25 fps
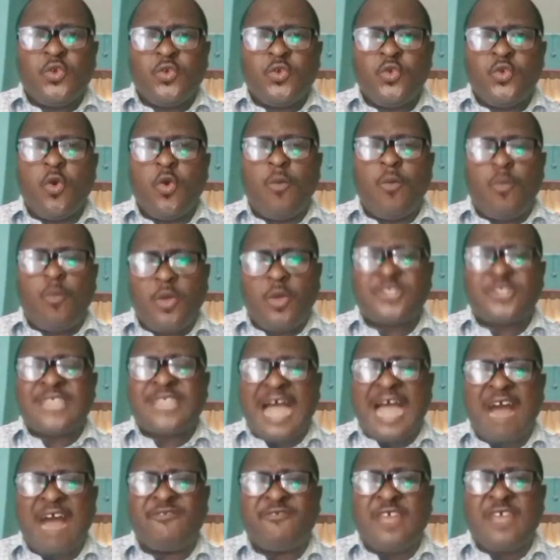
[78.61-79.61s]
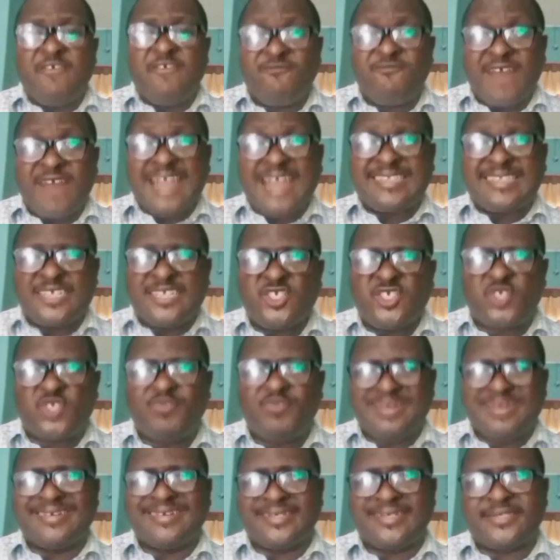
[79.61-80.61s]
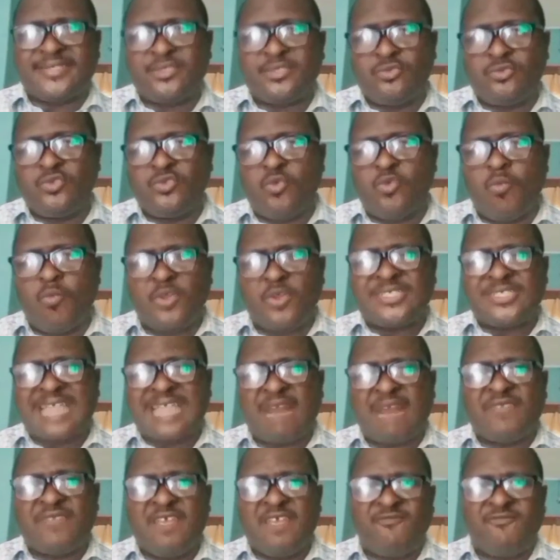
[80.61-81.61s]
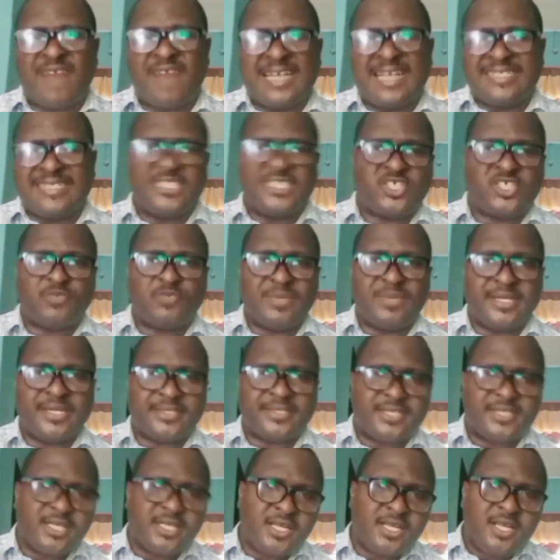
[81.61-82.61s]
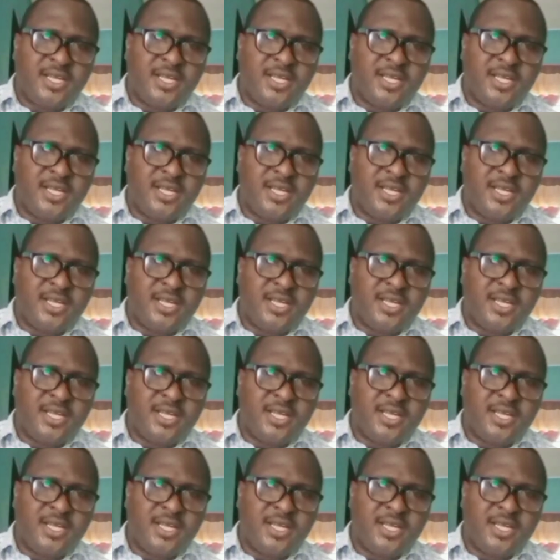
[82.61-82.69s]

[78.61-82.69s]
you must have a fighting spirit. You must have a fighting spirit.